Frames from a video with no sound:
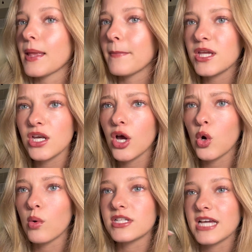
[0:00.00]
me know
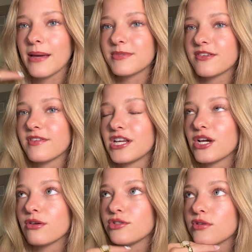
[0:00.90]
what types of
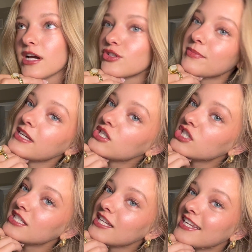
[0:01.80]
videos you guys would be
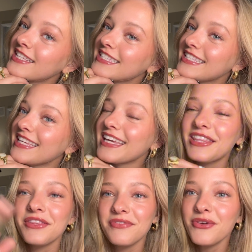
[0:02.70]
interested in seeing in
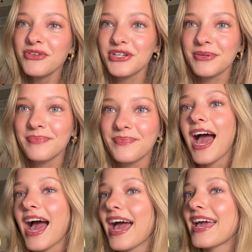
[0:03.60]
the future.
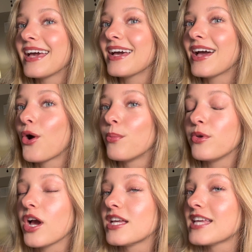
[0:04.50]
I hope you
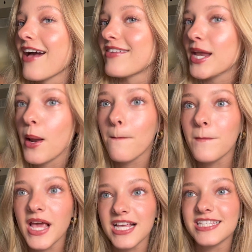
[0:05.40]
guys have an
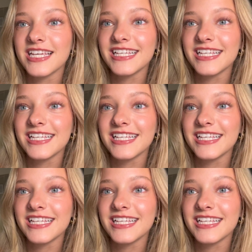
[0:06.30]
amazing